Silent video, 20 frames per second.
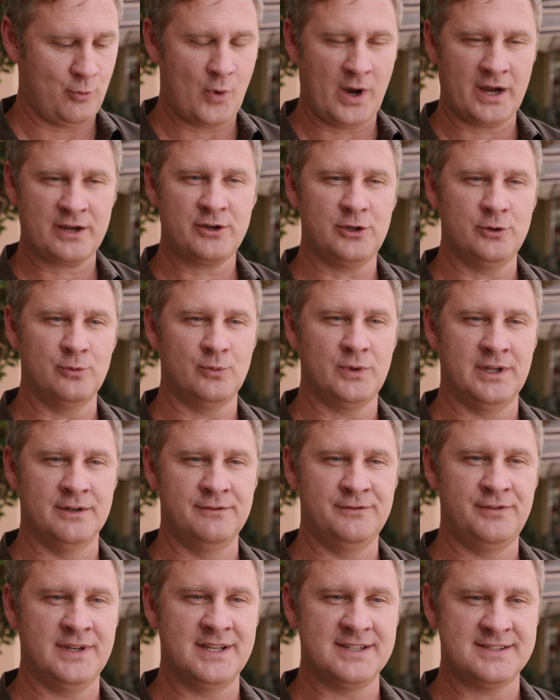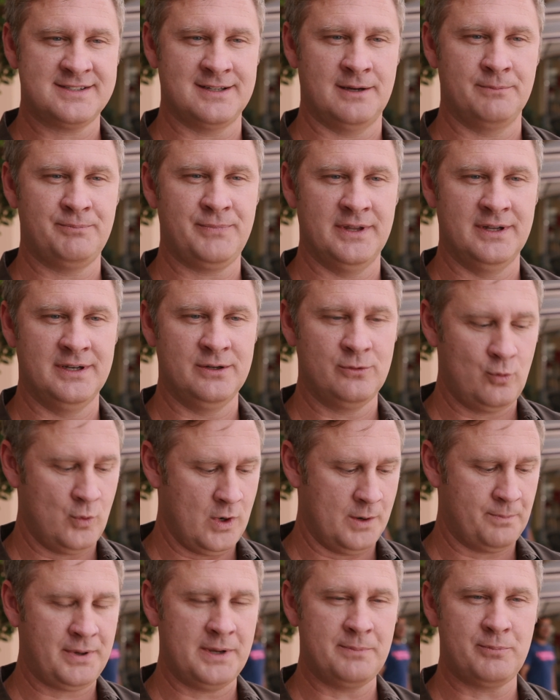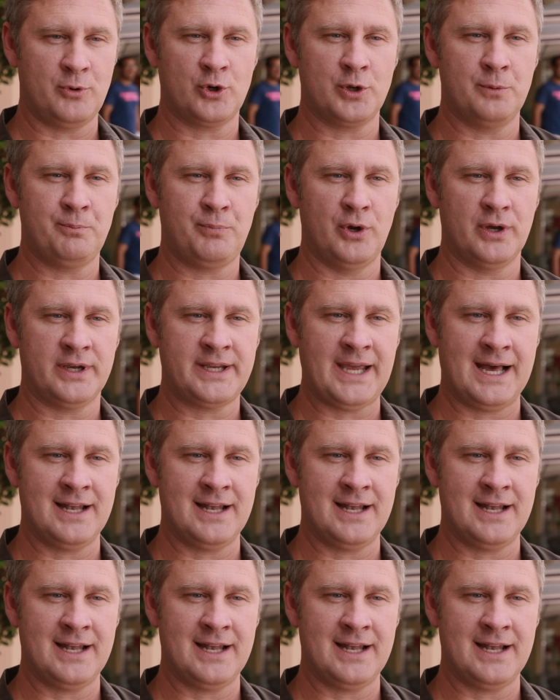why couldn't we invent something where people could put